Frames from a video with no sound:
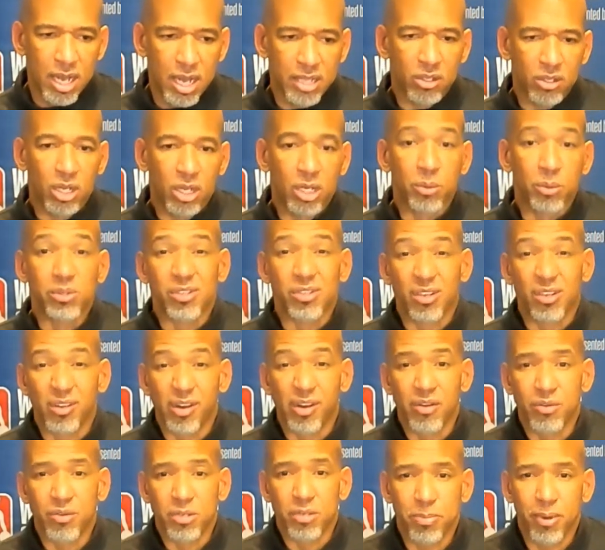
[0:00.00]
I thought it was a
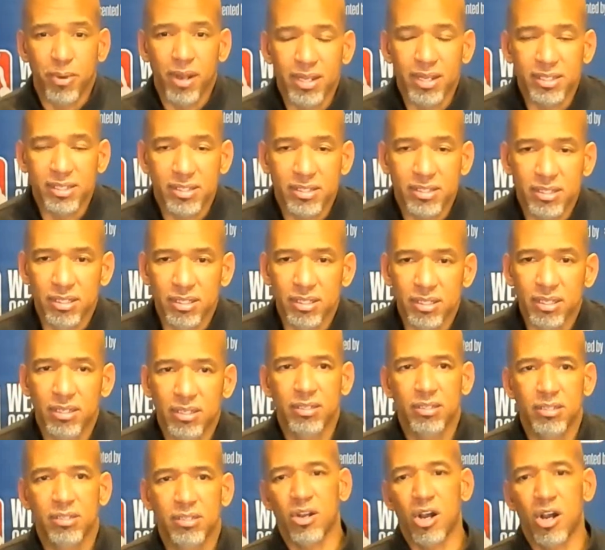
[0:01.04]
great response to
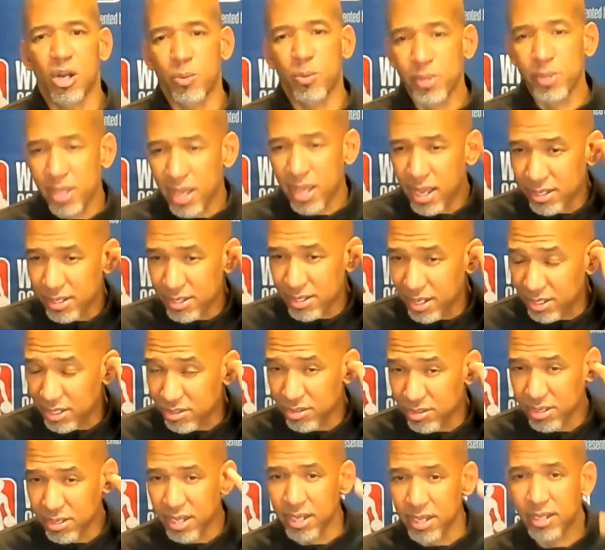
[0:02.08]
the talk we had
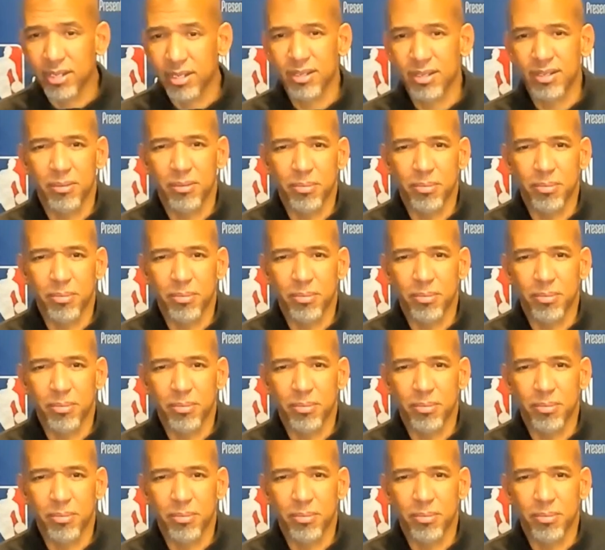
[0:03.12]
yesterday